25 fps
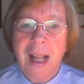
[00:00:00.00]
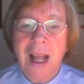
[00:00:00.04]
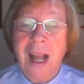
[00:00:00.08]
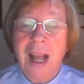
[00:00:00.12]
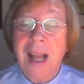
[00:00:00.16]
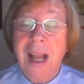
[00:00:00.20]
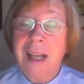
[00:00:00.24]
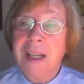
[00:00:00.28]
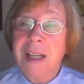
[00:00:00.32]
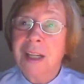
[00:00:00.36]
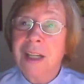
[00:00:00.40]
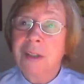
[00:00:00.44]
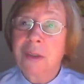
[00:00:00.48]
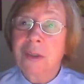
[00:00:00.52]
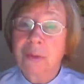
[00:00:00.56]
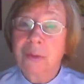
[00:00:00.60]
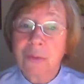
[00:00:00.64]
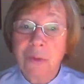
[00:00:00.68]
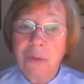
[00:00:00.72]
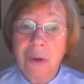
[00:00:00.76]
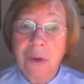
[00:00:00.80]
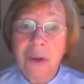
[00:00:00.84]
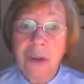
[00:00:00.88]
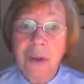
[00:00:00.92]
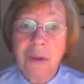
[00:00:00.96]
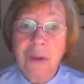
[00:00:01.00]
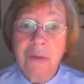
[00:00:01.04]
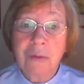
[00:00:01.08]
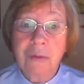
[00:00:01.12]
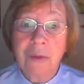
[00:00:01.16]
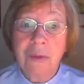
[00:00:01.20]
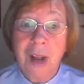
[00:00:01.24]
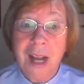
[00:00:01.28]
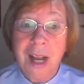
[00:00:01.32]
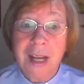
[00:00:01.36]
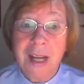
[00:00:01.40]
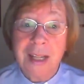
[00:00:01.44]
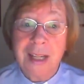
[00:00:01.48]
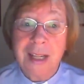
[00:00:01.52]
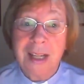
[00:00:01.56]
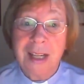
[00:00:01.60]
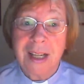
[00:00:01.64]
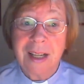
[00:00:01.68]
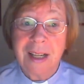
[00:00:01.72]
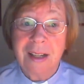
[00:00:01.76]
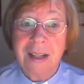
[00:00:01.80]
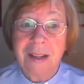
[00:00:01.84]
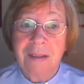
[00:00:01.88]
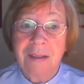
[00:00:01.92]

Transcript: and its royal rider.